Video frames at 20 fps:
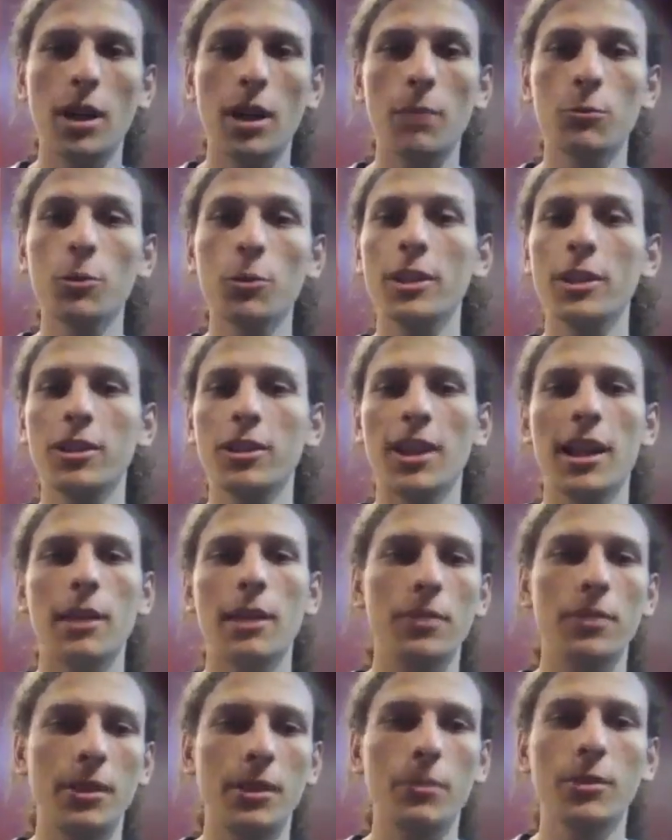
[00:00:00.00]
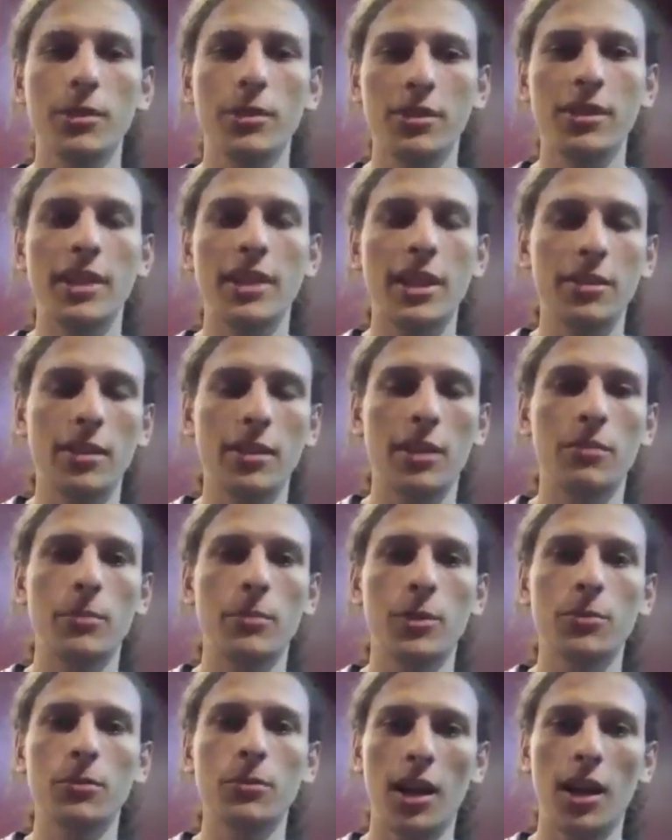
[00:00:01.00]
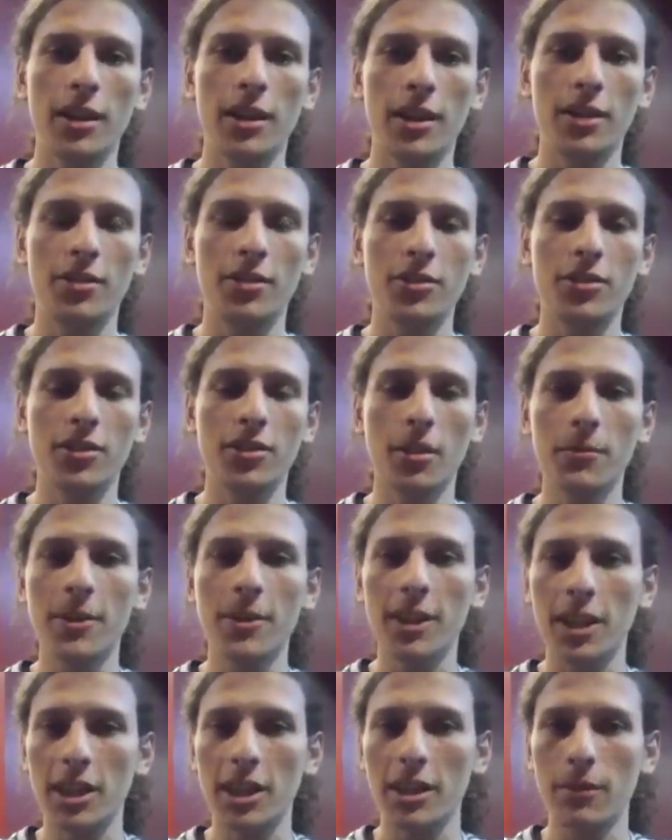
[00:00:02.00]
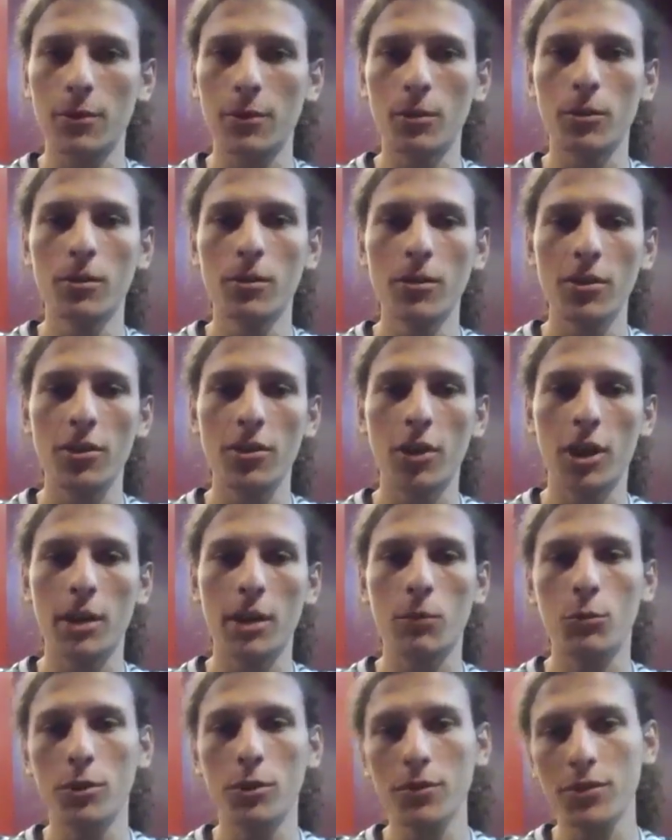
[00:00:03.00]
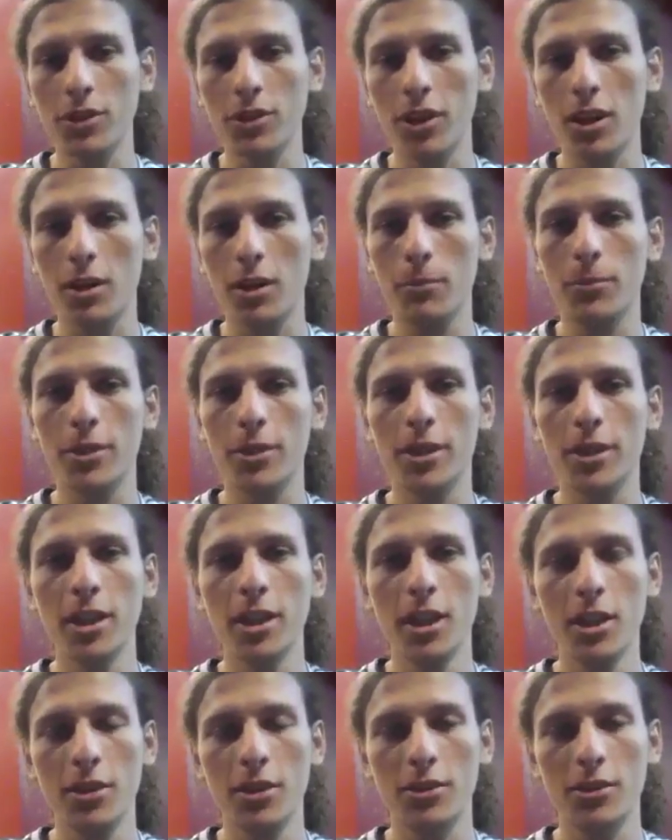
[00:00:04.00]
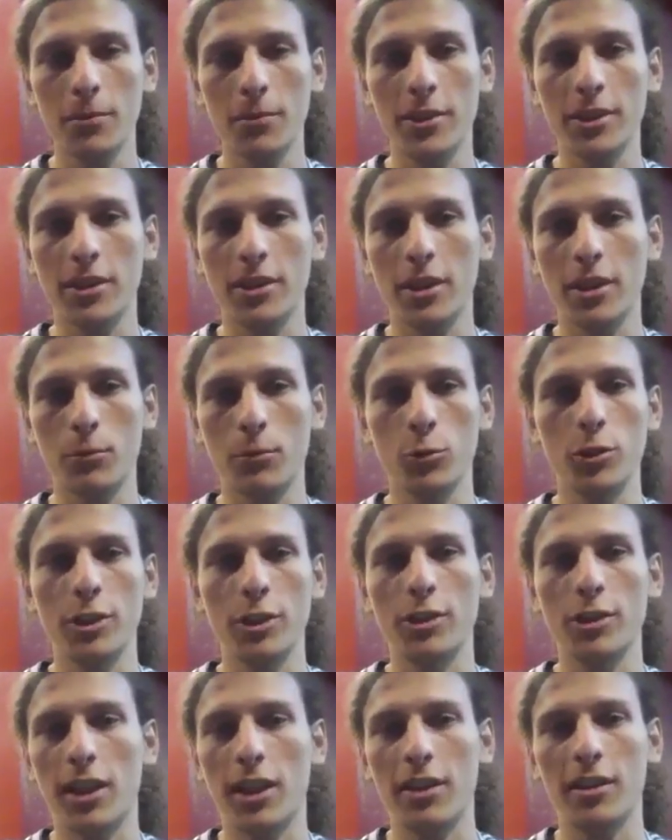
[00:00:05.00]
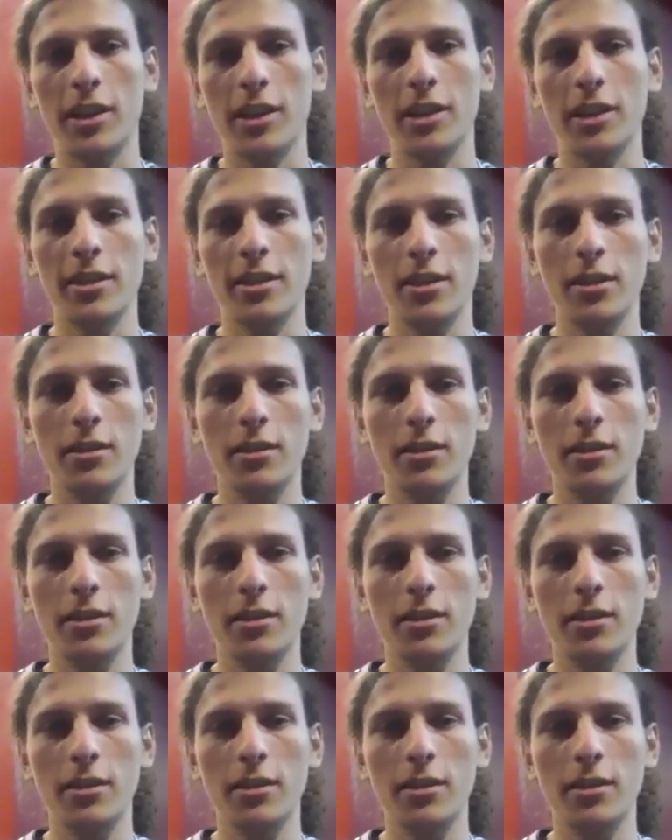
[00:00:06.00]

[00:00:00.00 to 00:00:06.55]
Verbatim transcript: I'm really glad I was able to see that side of Mitchell. It's something I never thought I would have saw, but something that I'm really glad that I did.